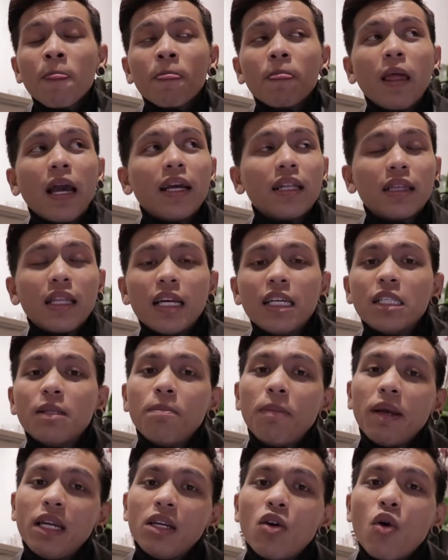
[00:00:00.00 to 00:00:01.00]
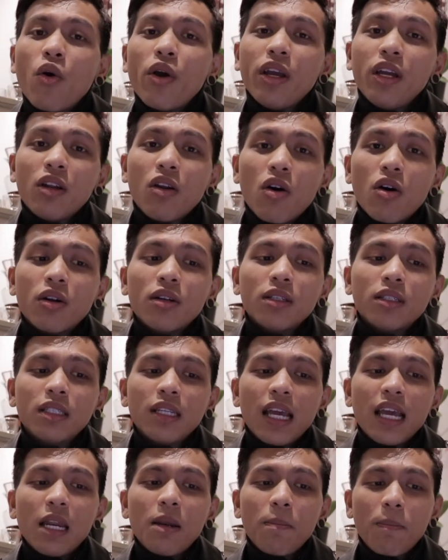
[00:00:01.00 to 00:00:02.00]
like things been going
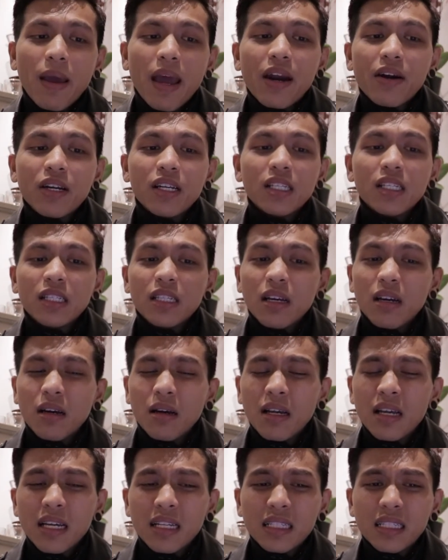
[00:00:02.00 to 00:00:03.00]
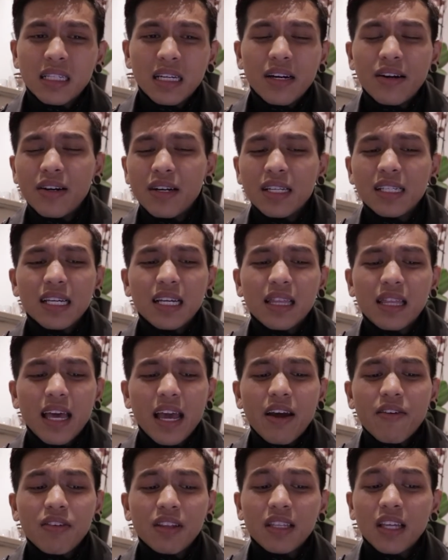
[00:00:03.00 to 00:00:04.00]
on in Paris, the terrorist attack,
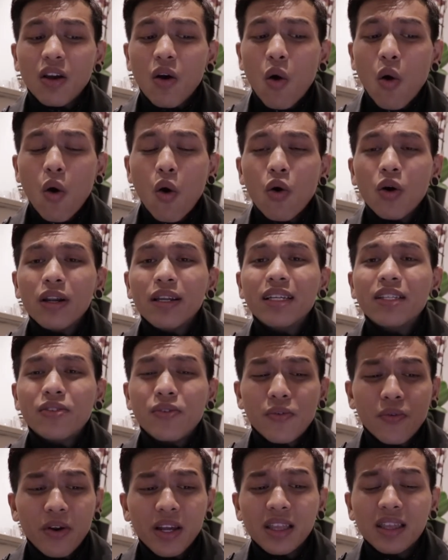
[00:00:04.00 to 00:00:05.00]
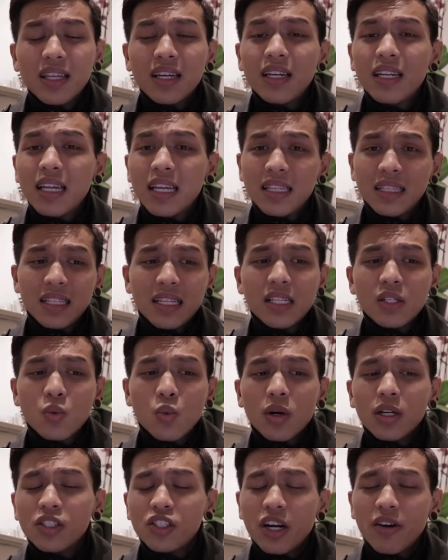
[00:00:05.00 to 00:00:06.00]
everything, all is written in this
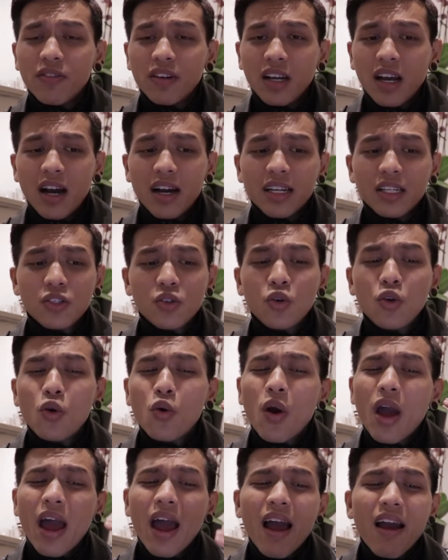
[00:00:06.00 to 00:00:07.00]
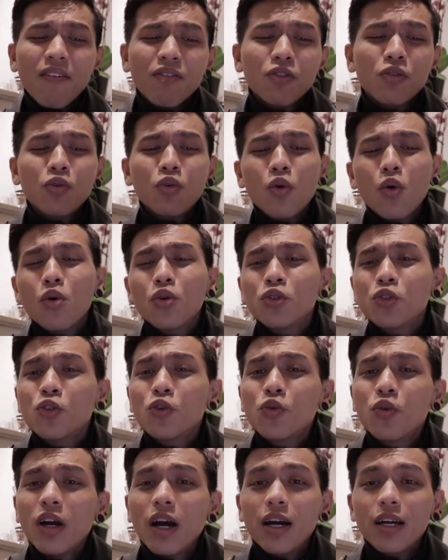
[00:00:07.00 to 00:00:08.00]
World Travel Guide. So you have to go
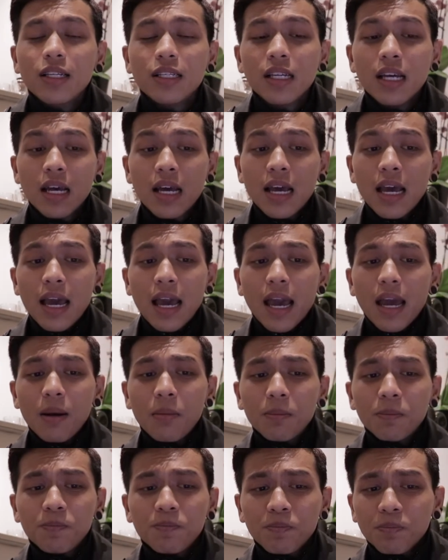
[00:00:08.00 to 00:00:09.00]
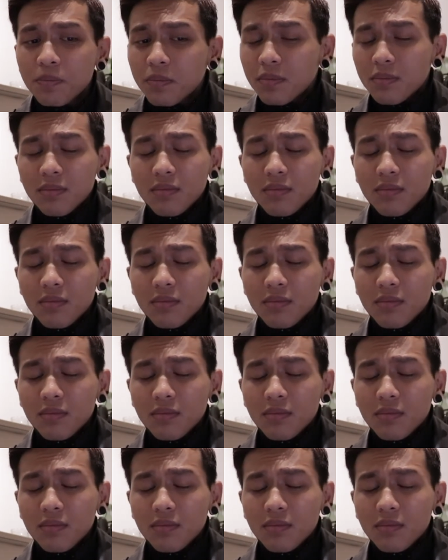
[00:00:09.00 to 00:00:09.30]
through, guys. And